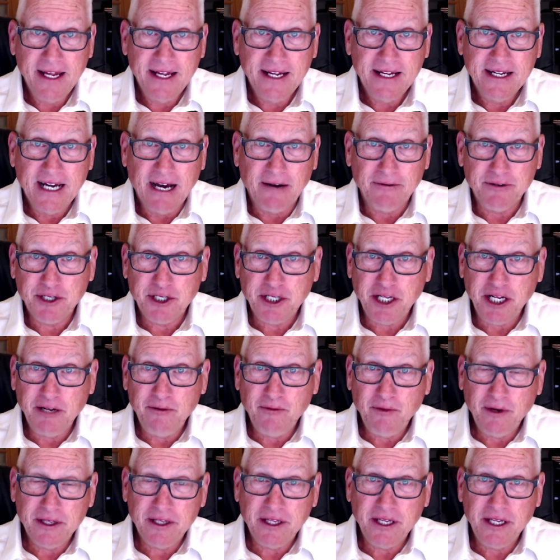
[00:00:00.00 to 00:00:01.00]
I was sitting
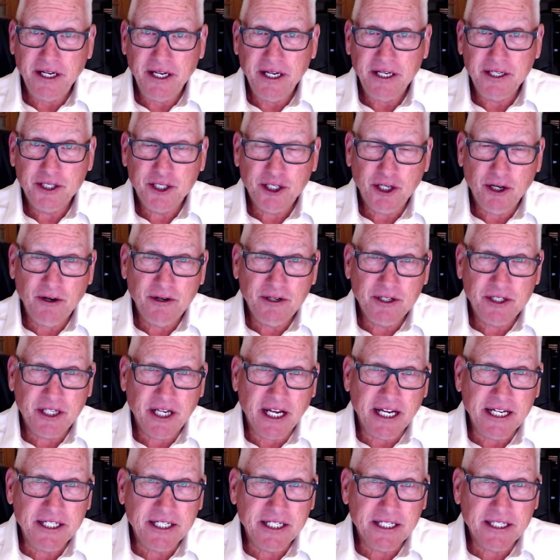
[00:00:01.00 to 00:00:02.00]
with an insurance
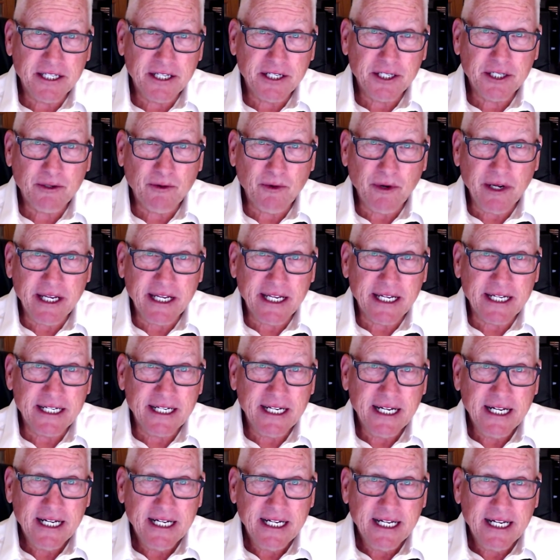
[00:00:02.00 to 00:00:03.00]
agent this week,
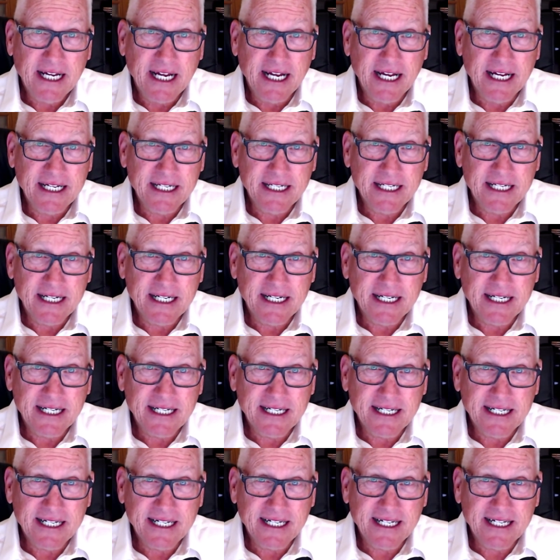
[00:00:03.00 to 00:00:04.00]

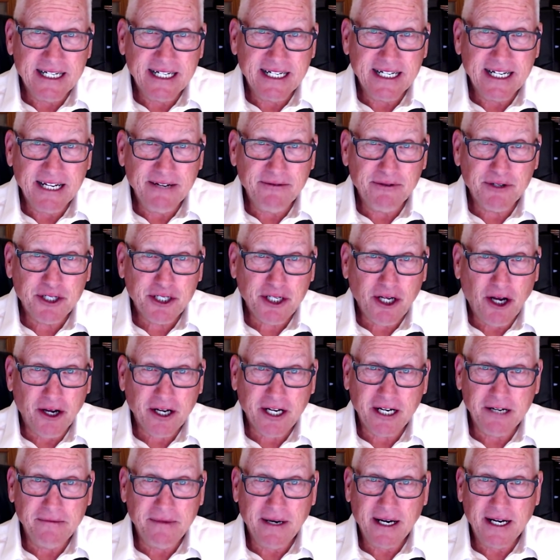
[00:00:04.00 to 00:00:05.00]
and he was
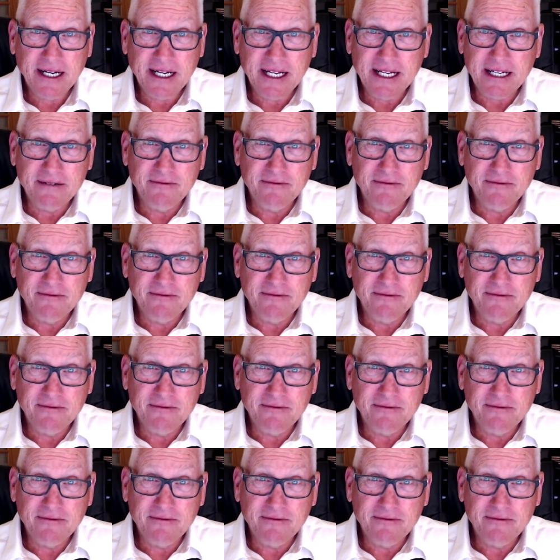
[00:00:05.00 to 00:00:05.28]
talking about he had